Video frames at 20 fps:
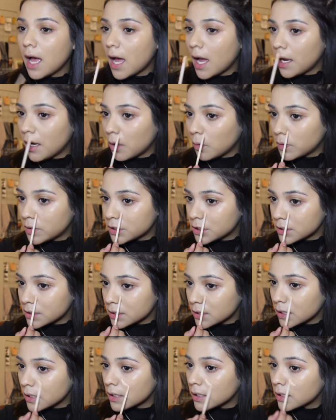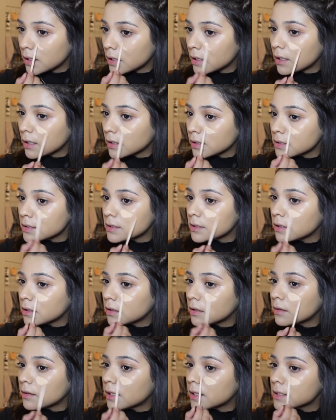I always just get a
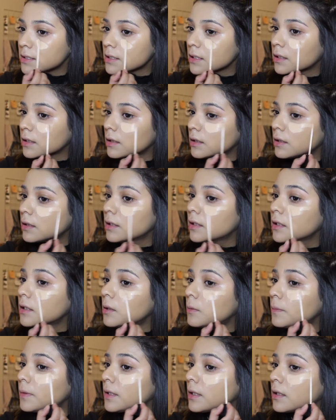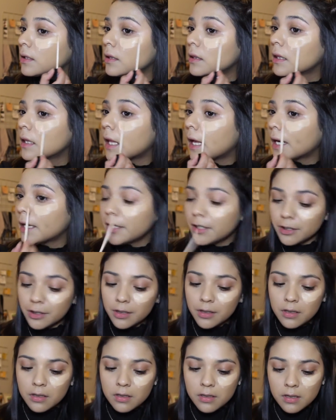concealer that's a little bit
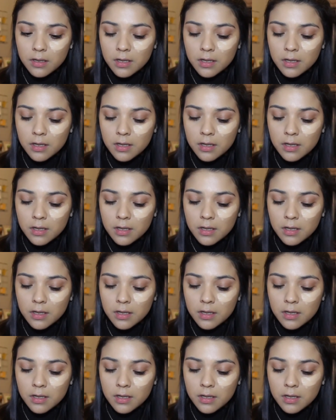lighter